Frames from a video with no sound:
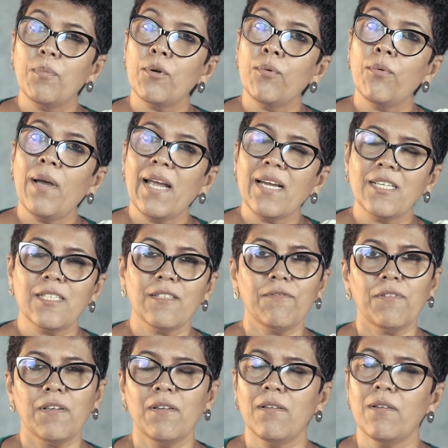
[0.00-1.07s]
proactive
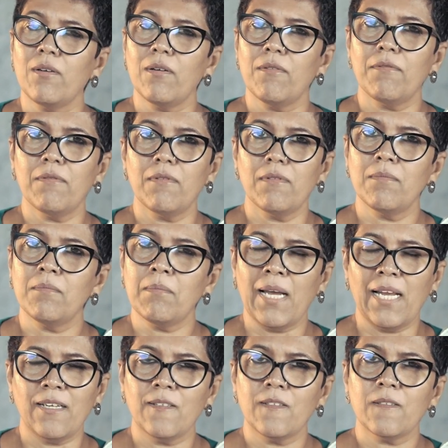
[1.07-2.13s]

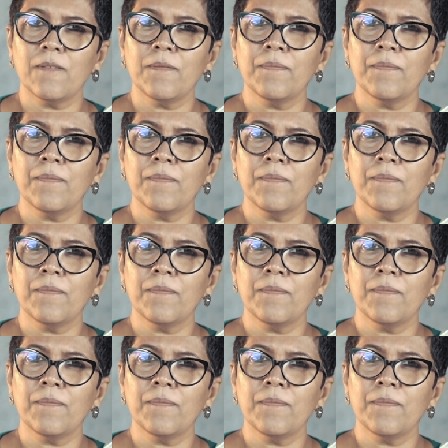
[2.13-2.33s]
manner.